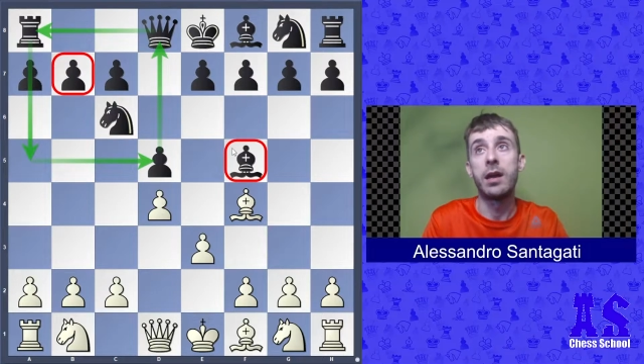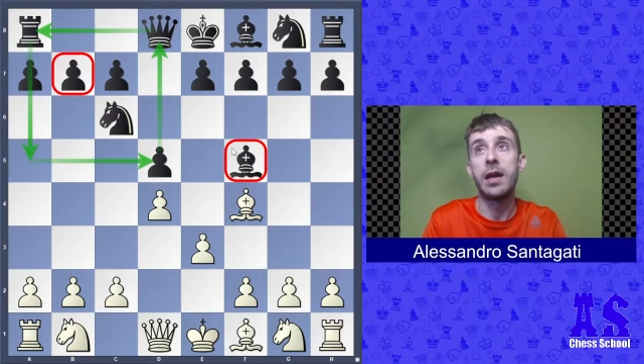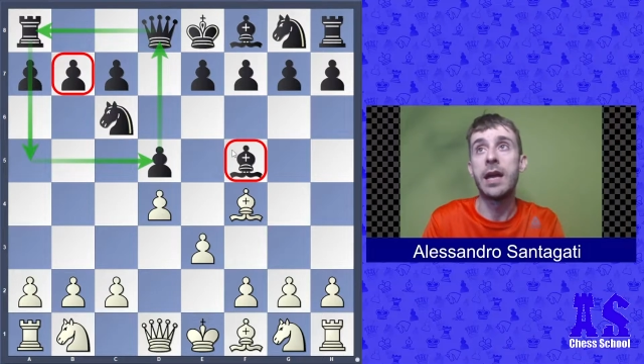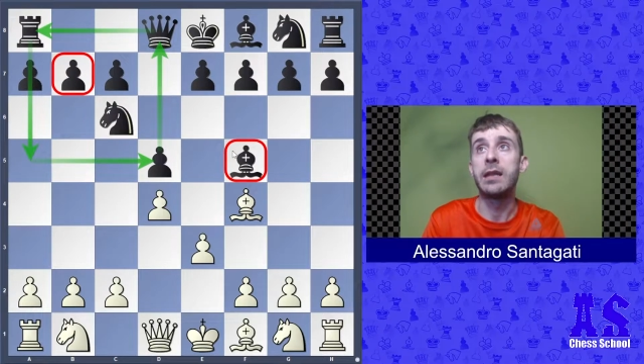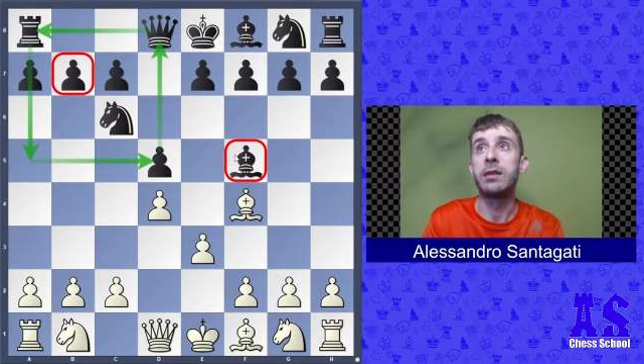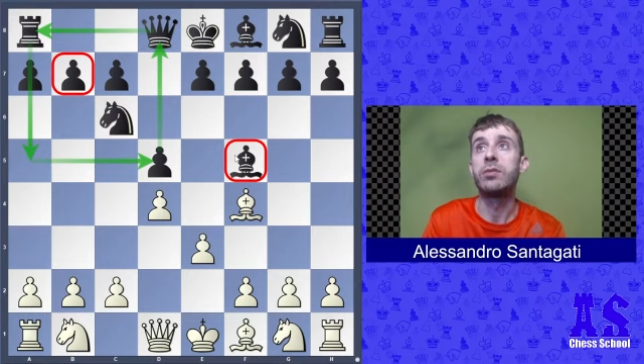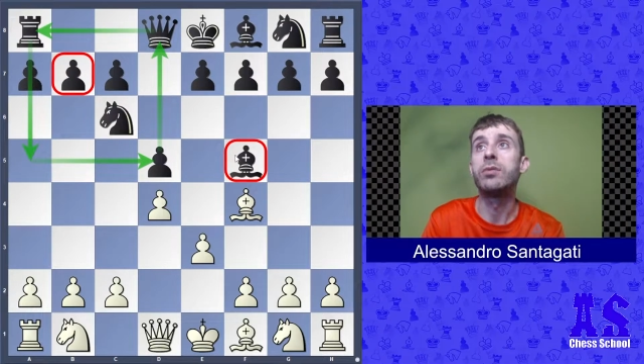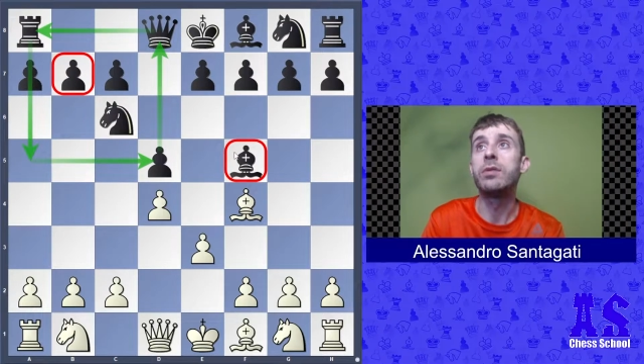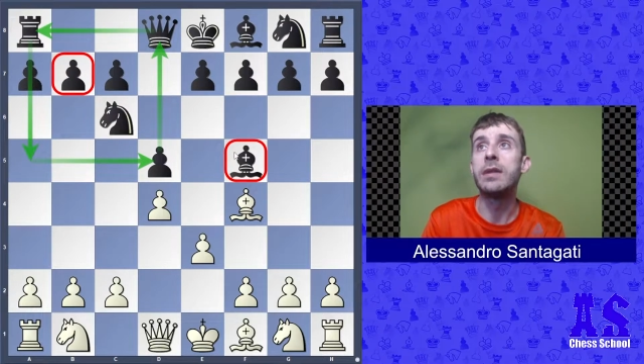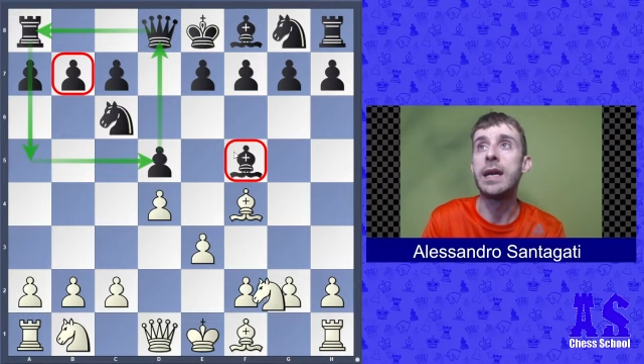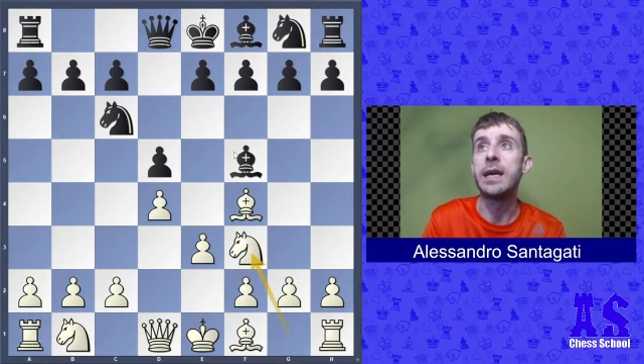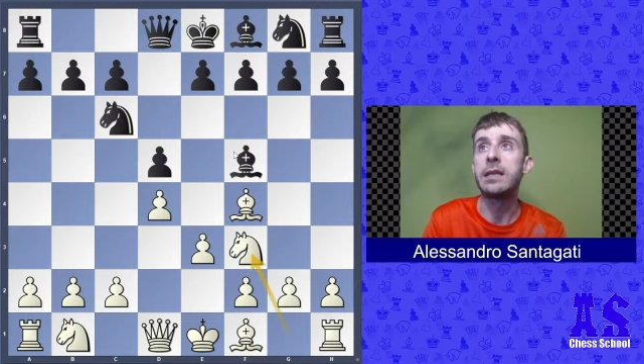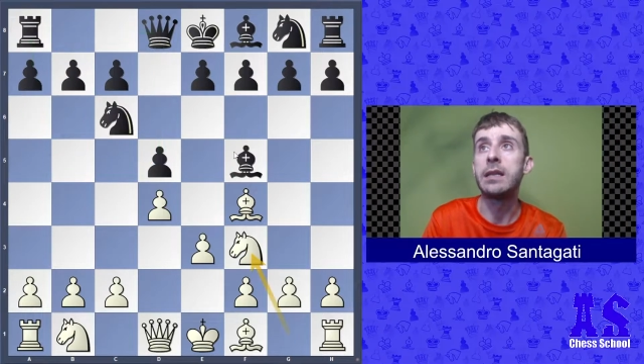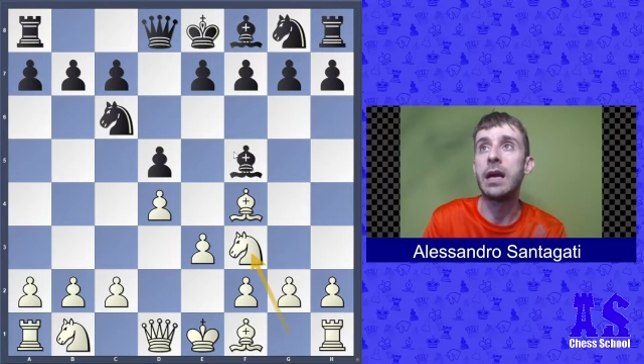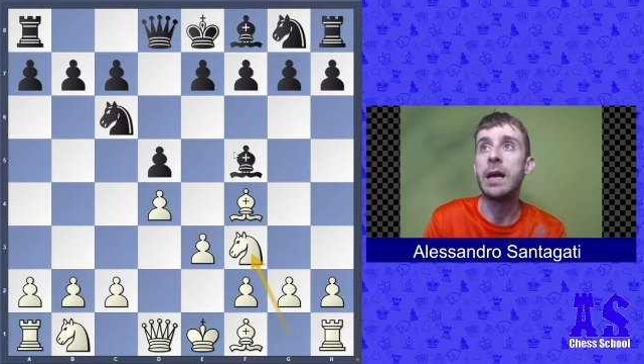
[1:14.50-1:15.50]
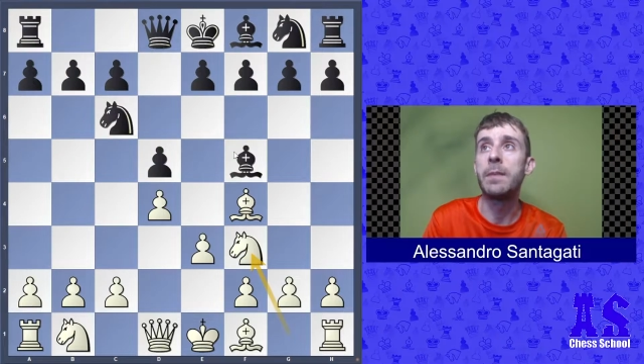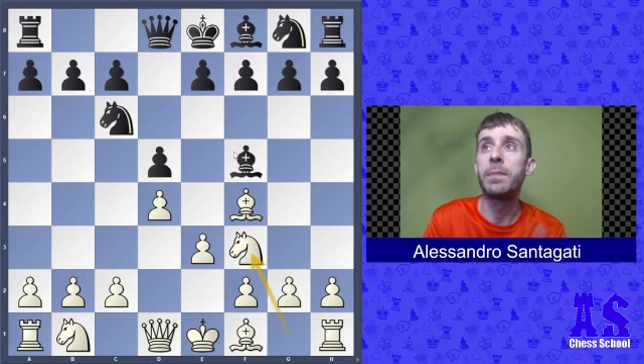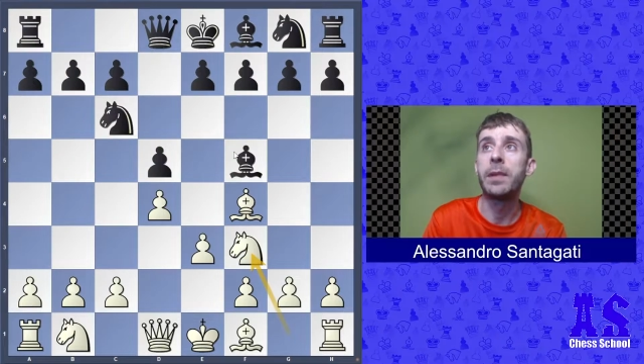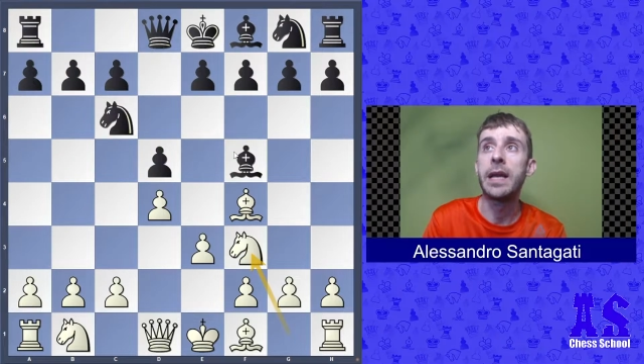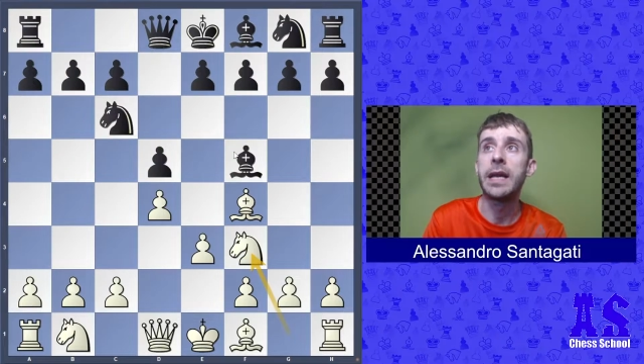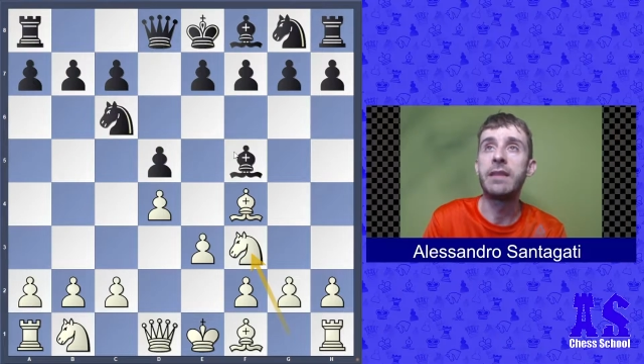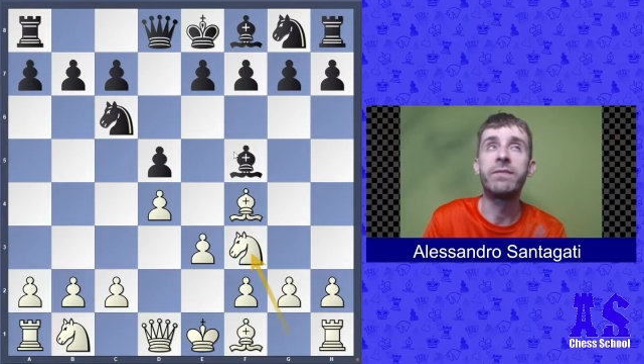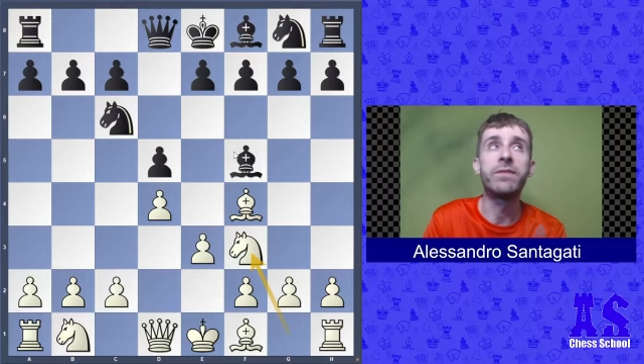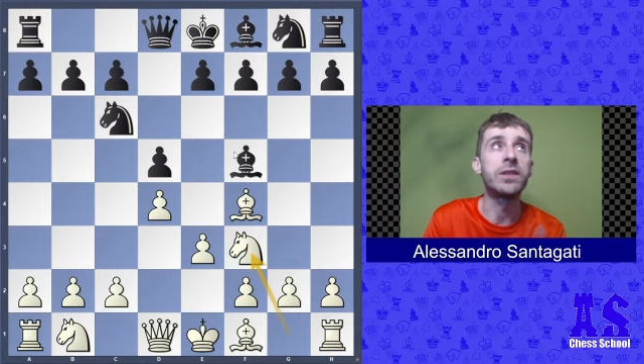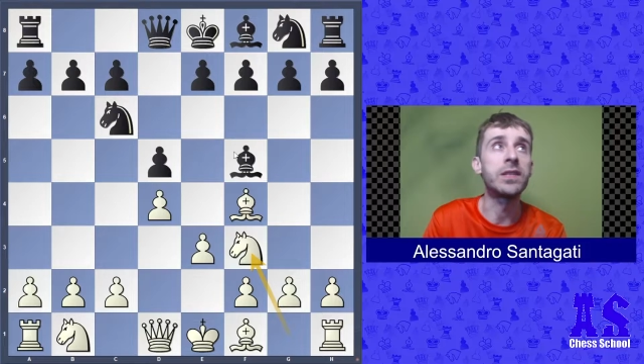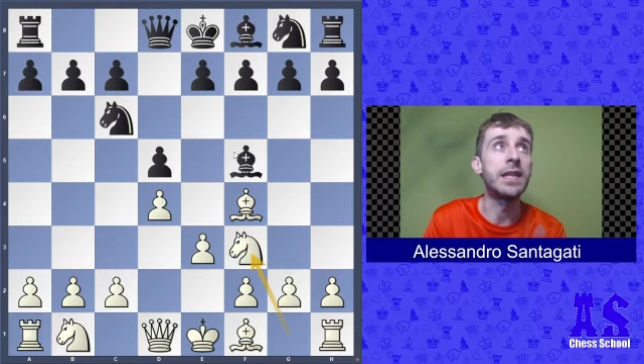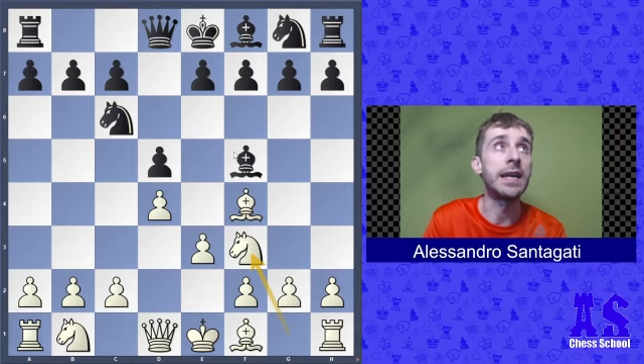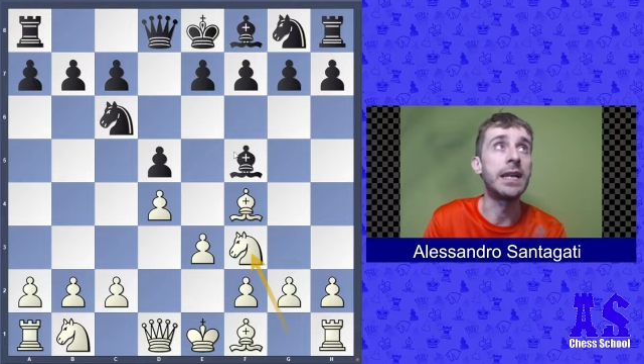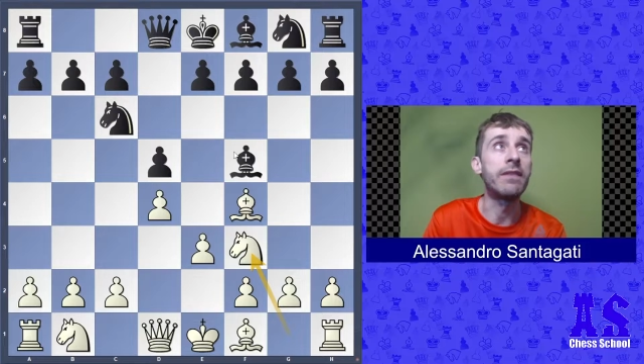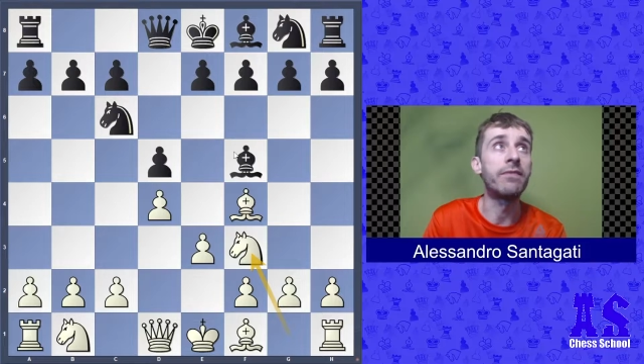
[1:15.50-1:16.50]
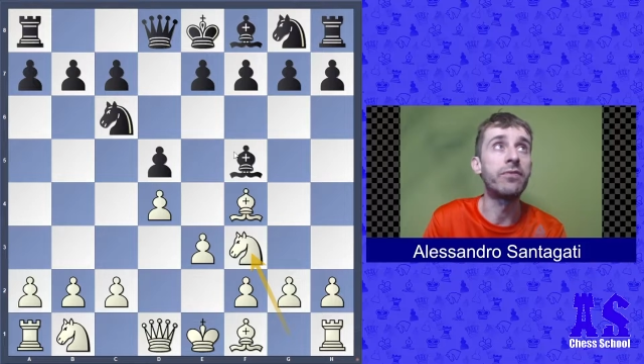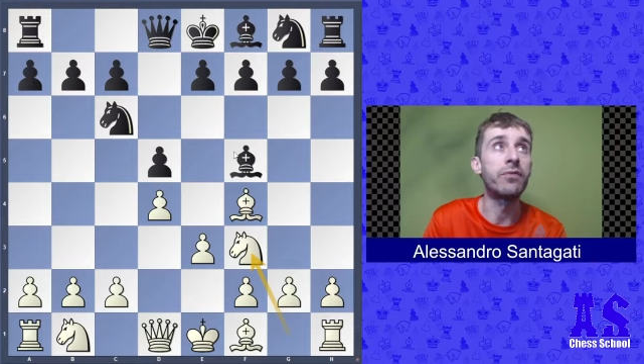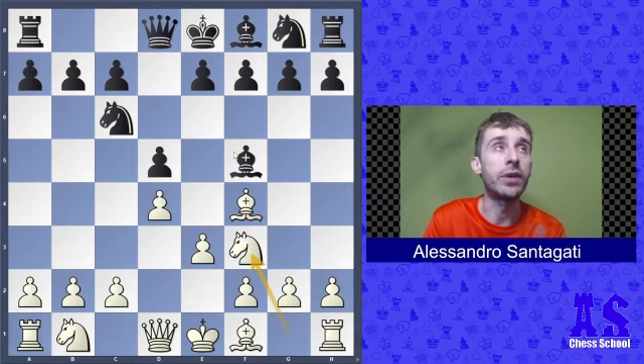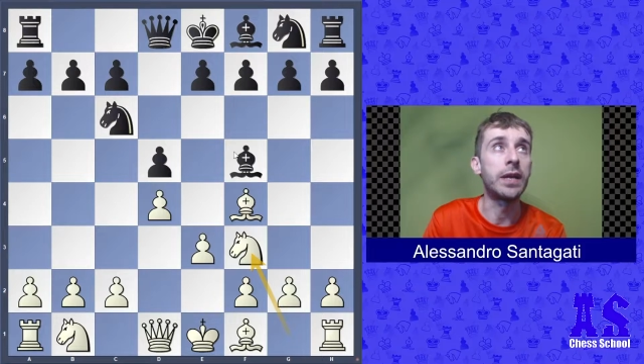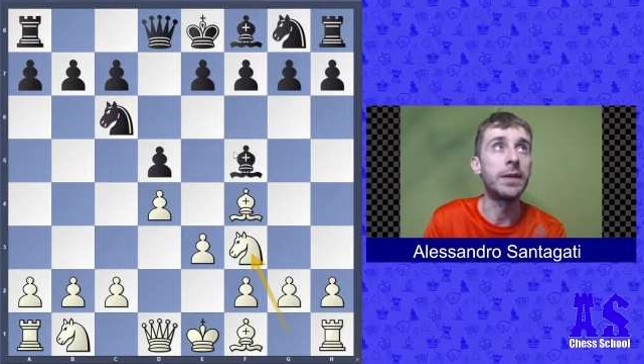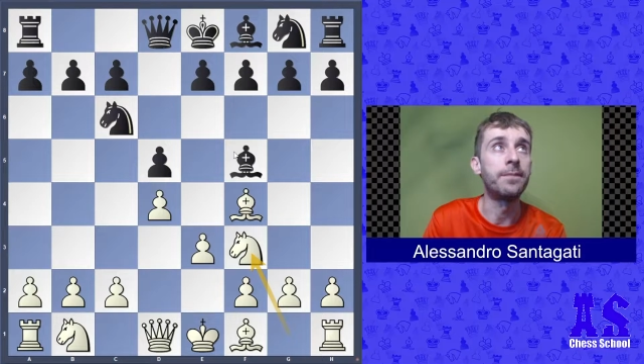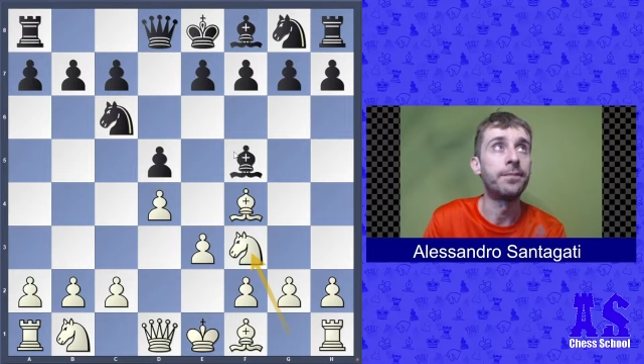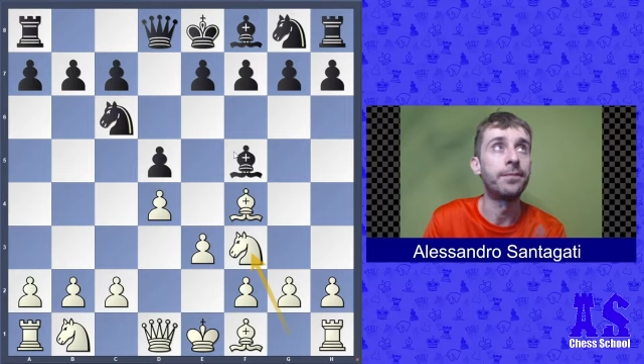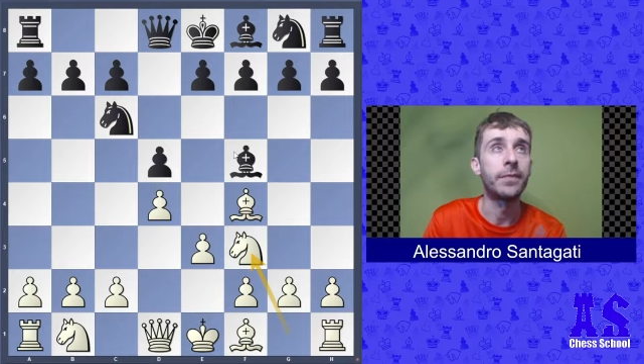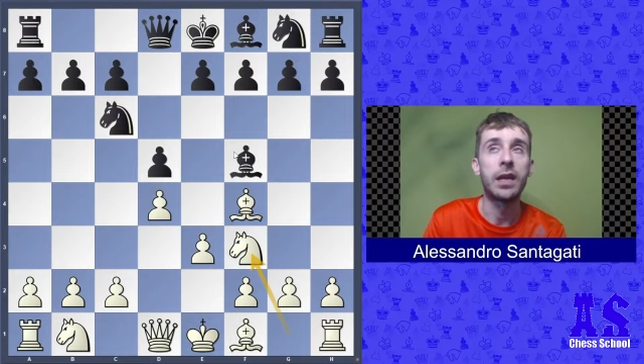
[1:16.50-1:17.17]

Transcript: And to do that, I played first knight f3.